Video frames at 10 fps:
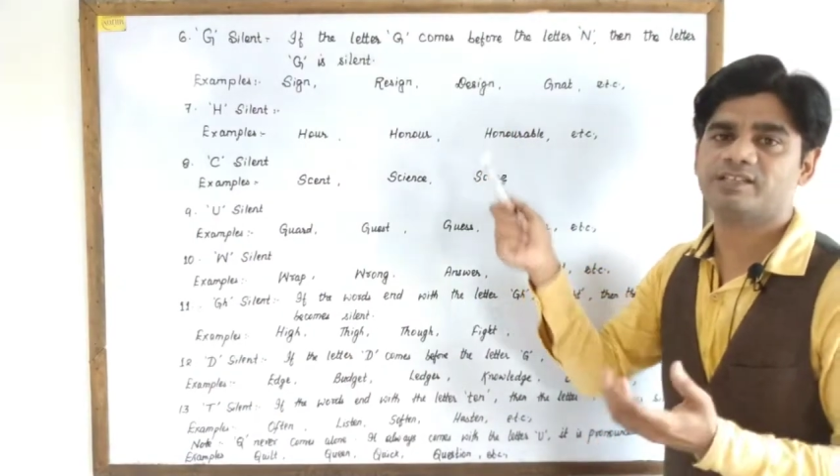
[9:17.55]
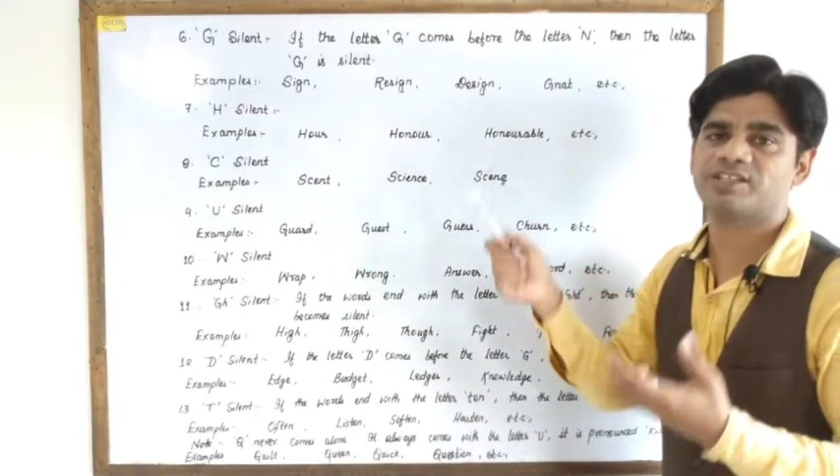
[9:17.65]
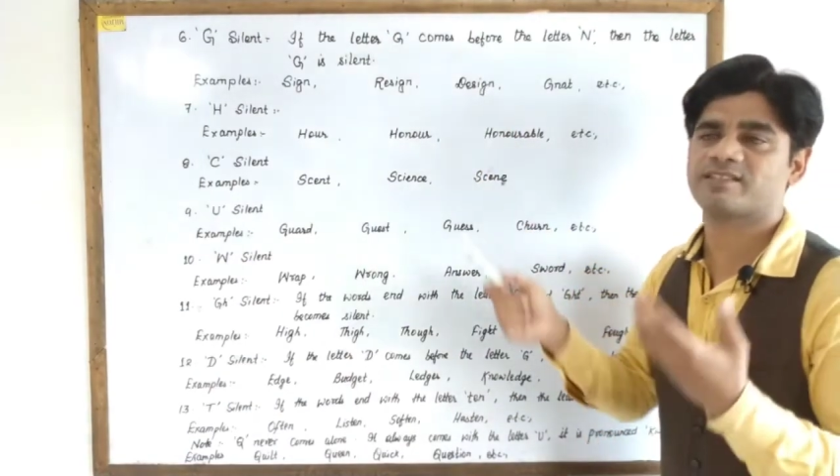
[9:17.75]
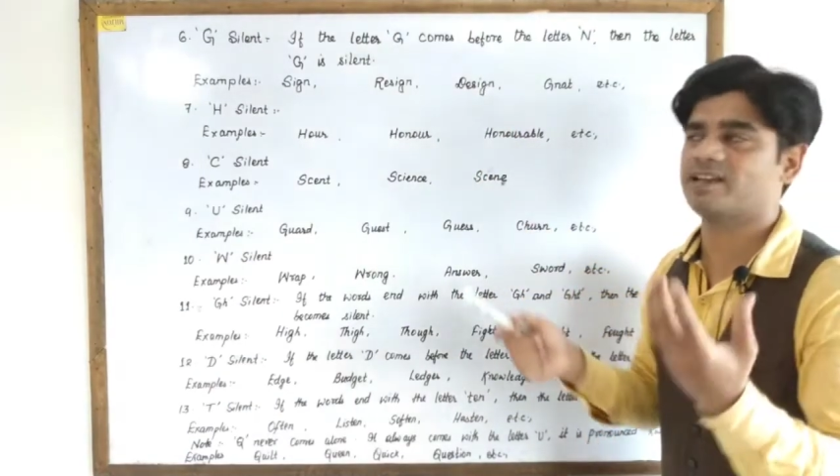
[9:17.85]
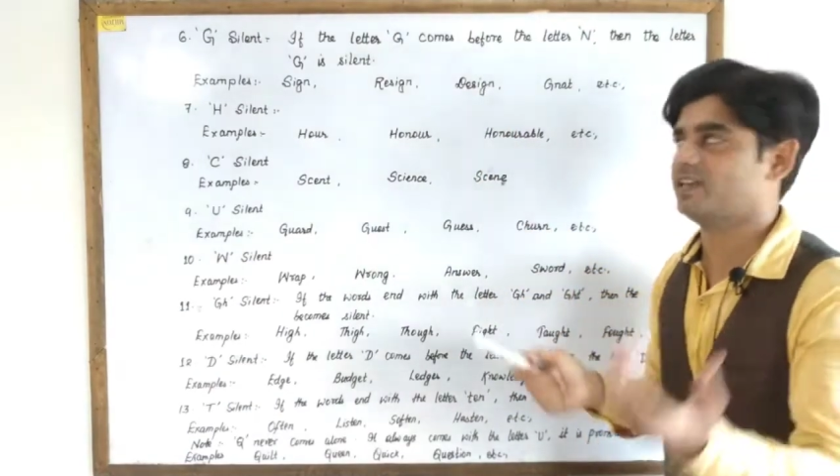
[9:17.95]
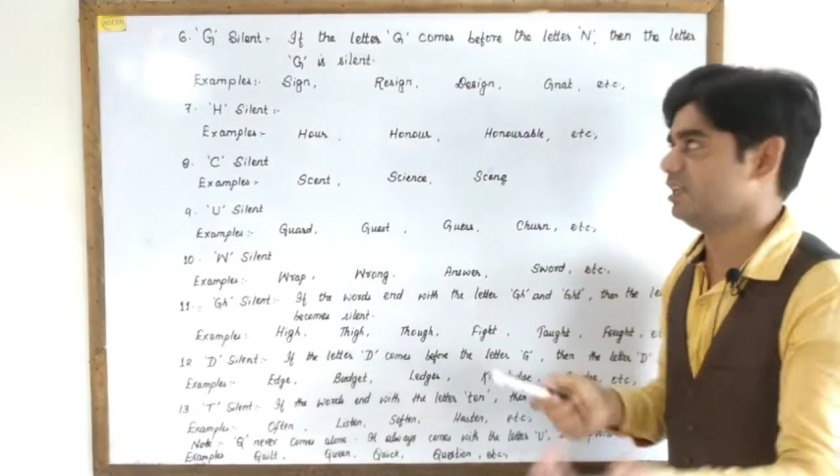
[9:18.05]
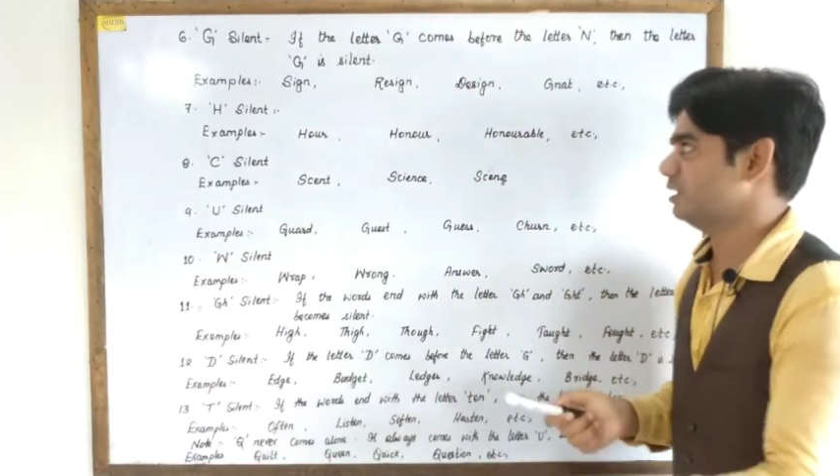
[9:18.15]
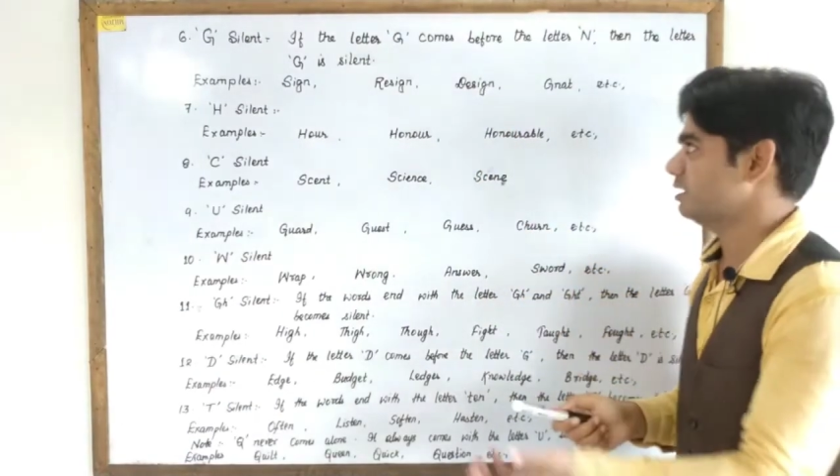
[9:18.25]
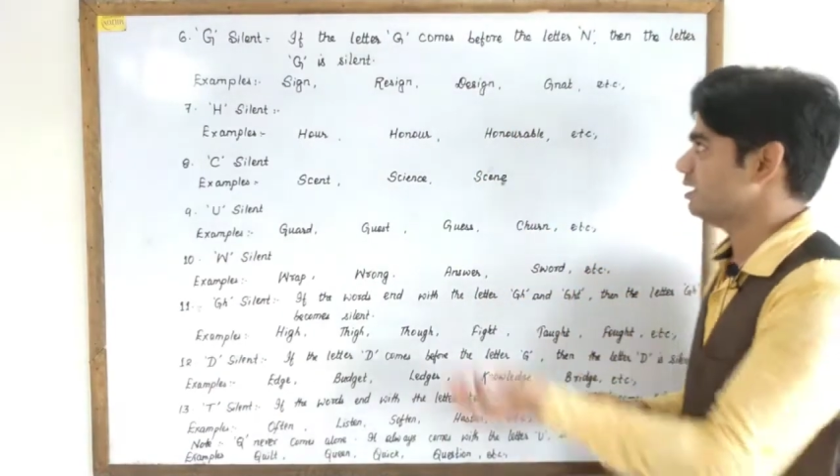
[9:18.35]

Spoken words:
design.